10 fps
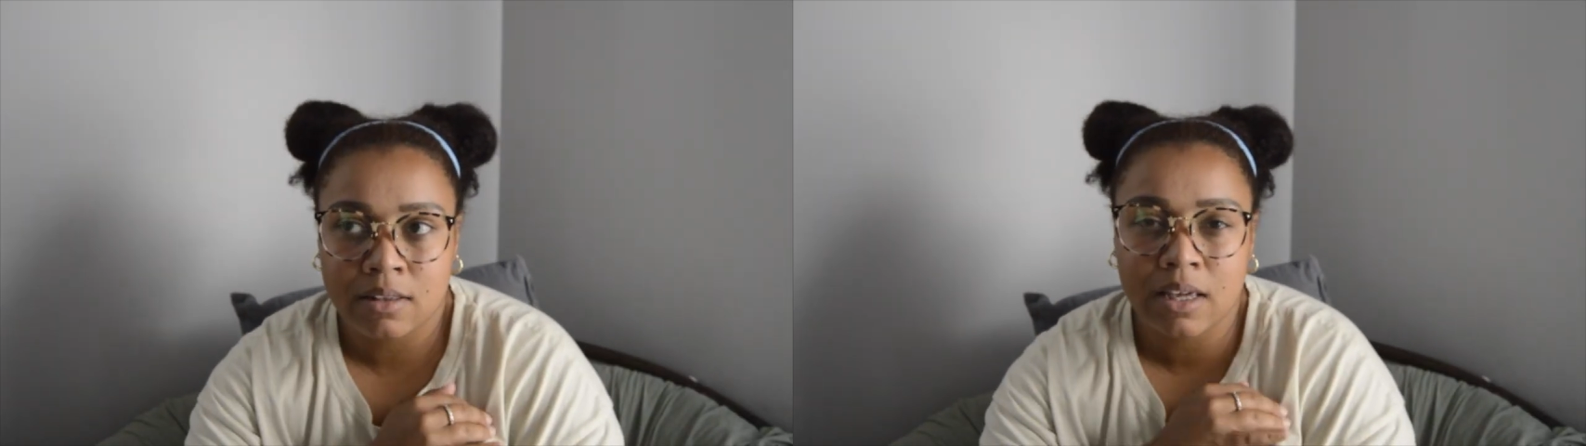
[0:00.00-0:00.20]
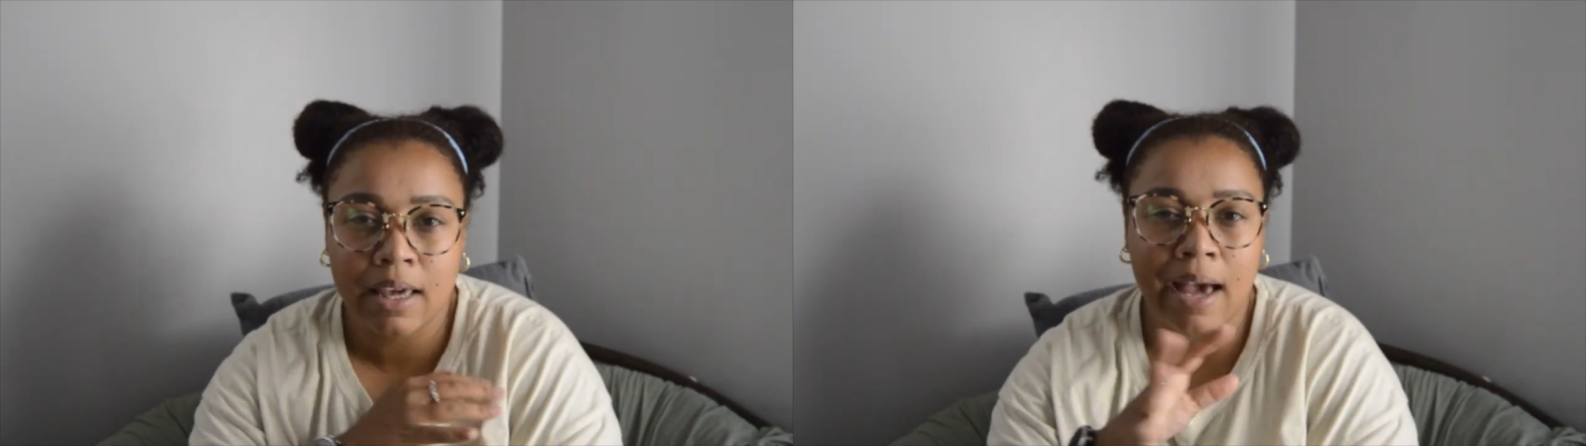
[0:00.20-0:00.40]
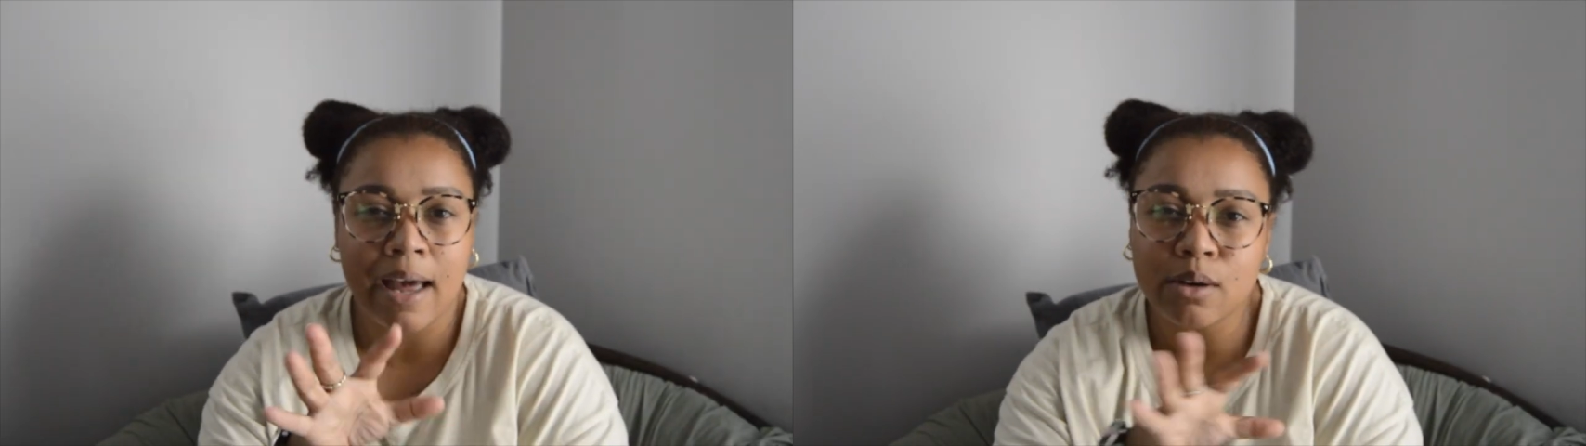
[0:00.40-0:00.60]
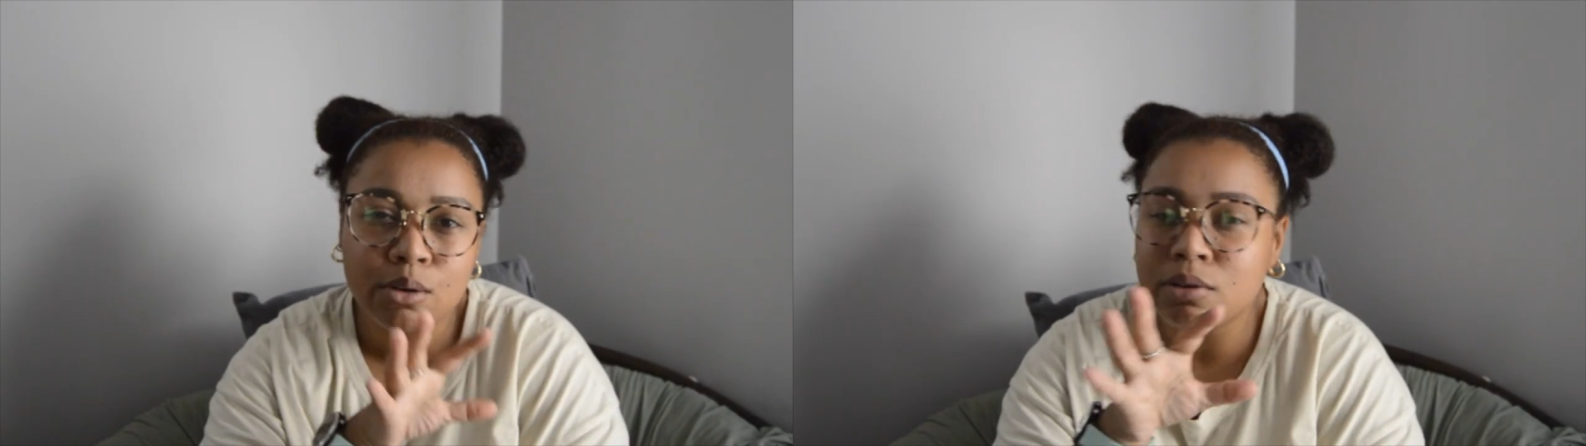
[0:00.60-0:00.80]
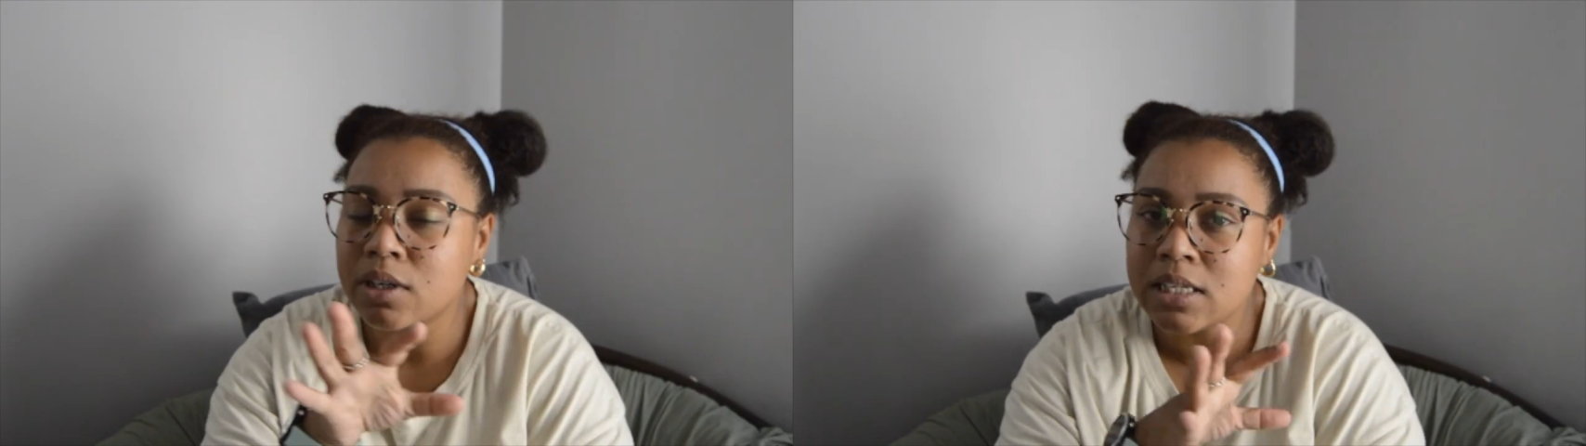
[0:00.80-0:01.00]
the
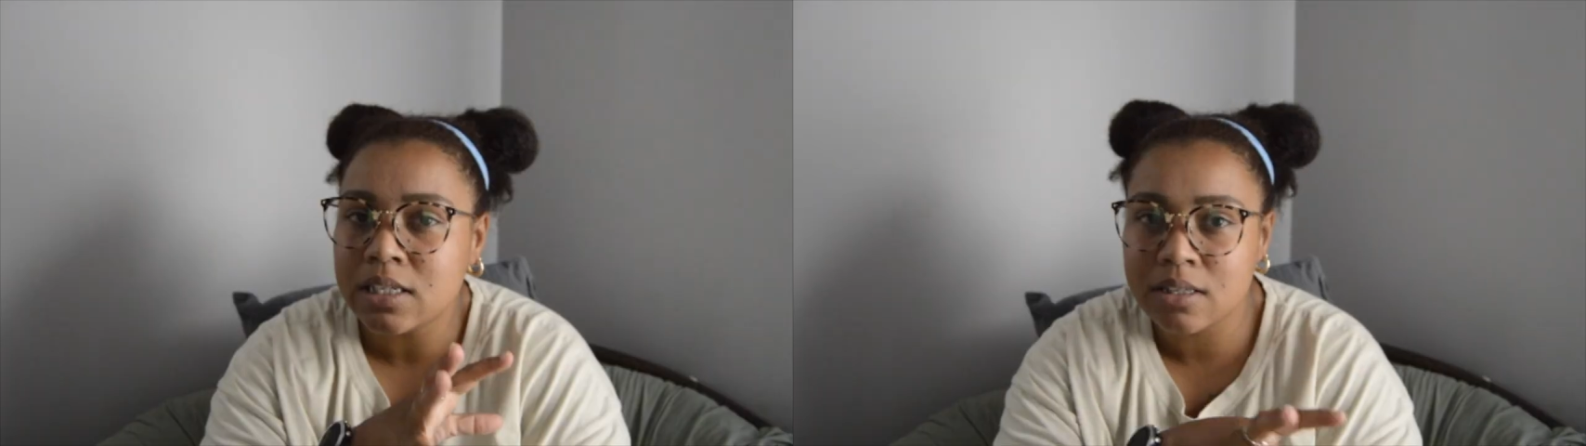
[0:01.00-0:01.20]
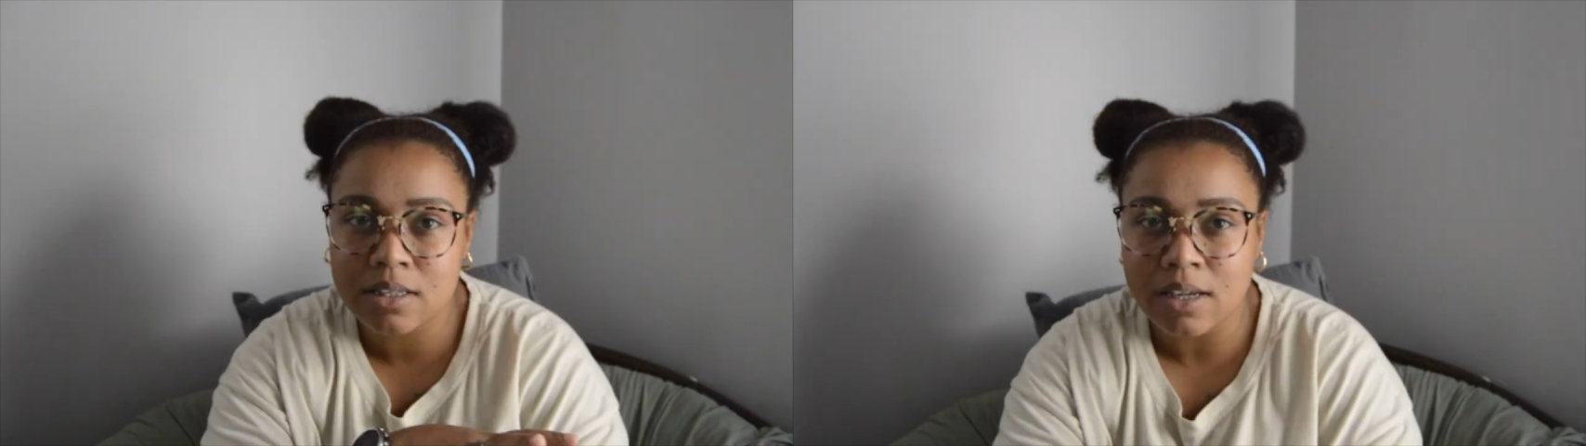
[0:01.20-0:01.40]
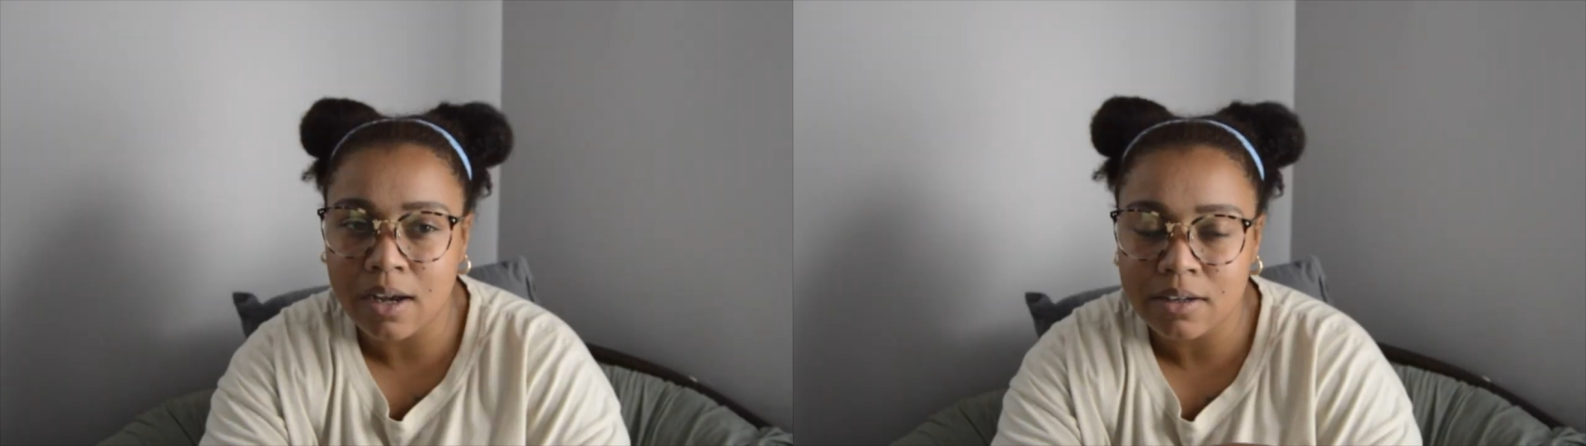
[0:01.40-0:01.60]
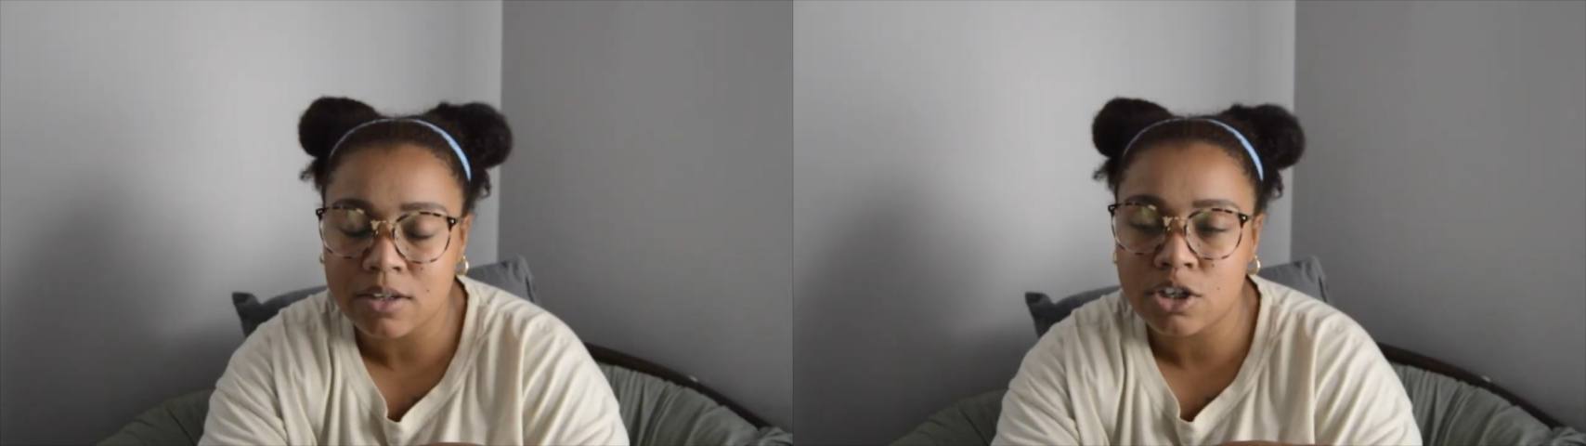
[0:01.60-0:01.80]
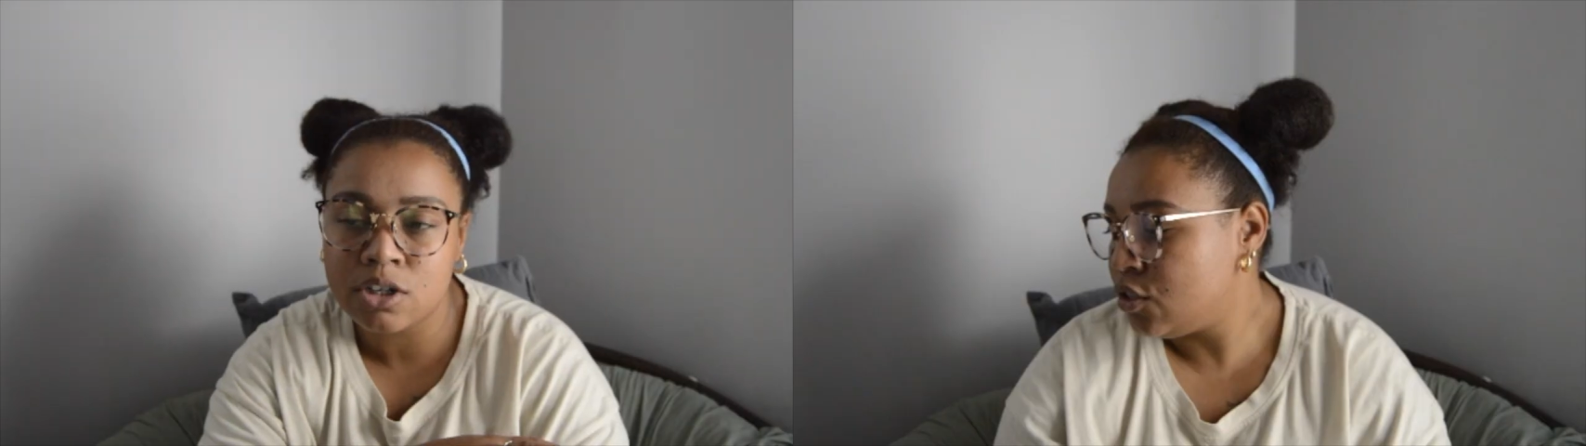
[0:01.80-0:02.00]
categories and
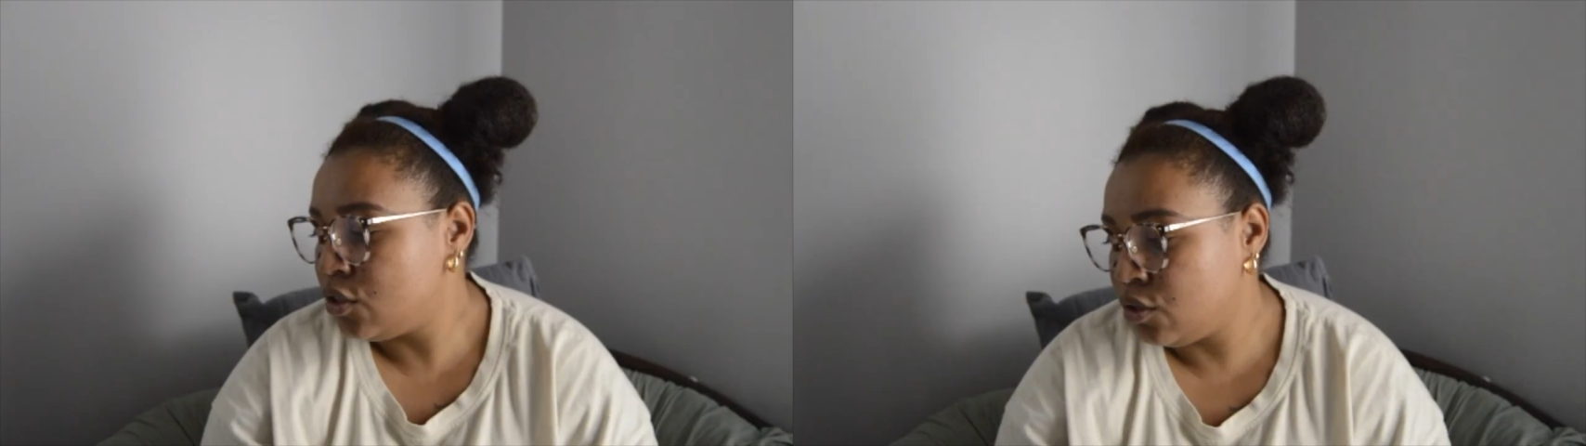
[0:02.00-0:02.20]
such